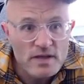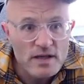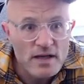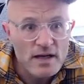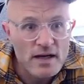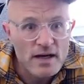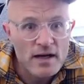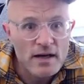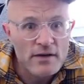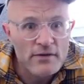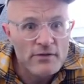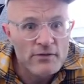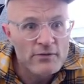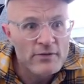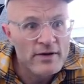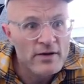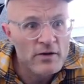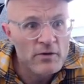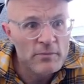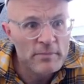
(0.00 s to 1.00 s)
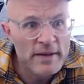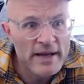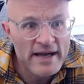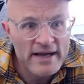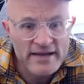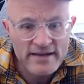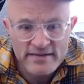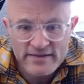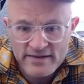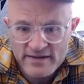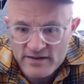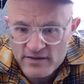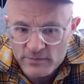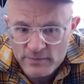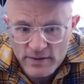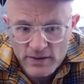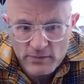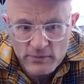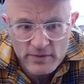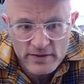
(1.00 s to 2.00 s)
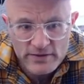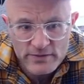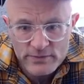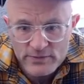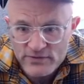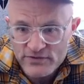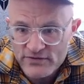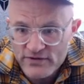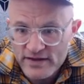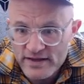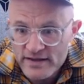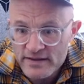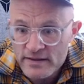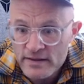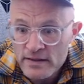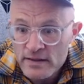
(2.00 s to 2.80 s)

if we go back and think about what you were saying,